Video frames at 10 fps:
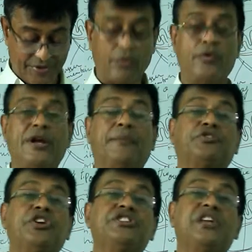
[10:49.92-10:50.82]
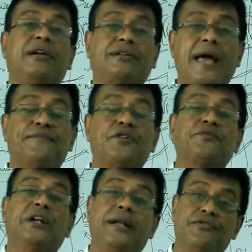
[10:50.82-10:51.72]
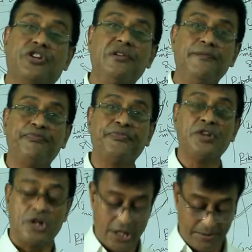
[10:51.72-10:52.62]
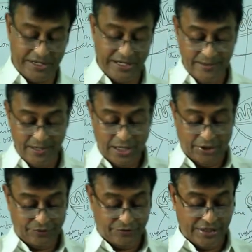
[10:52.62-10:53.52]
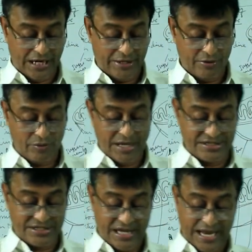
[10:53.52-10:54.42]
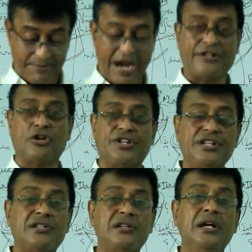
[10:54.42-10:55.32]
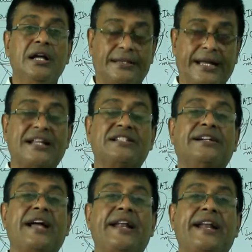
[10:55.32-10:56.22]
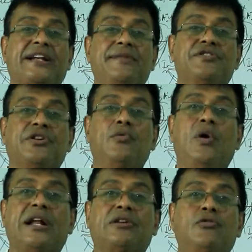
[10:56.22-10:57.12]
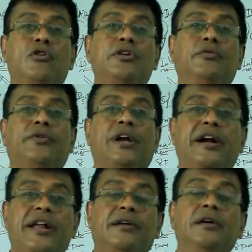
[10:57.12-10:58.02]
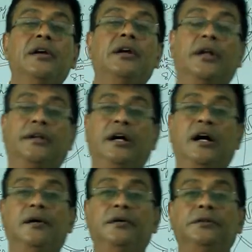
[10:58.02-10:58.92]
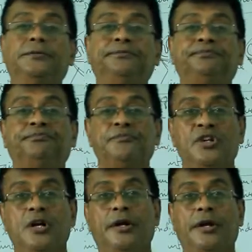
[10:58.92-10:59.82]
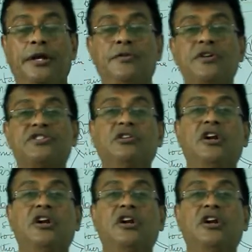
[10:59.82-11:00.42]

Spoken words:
We have three types of cell division commonly. They are known as the mitosis, that is the direct division. What I told you regarding the unicellular